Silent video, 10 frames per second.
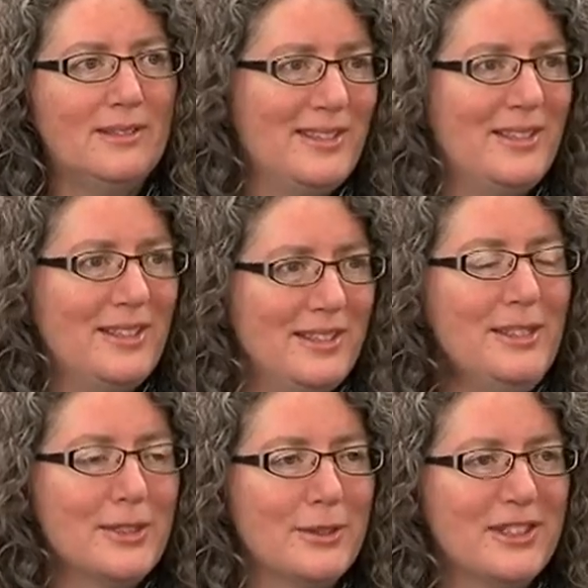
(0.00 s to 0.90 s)
in the
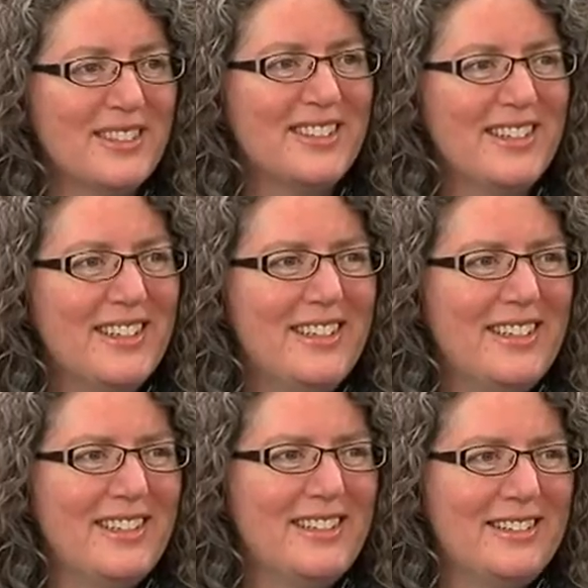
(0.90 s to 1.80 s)
interior.
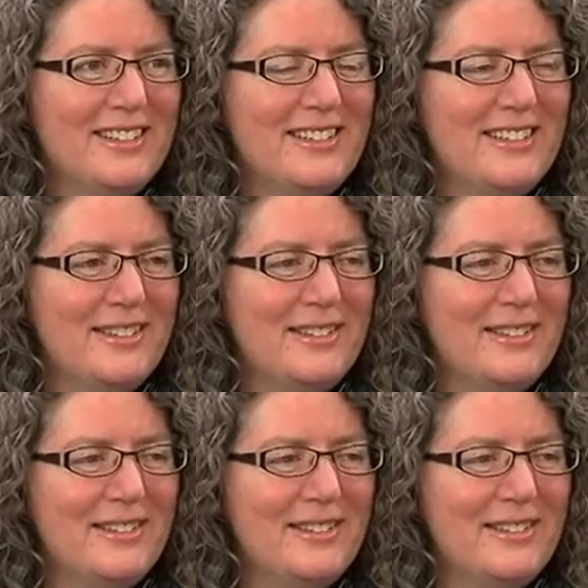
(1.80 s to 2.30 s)
I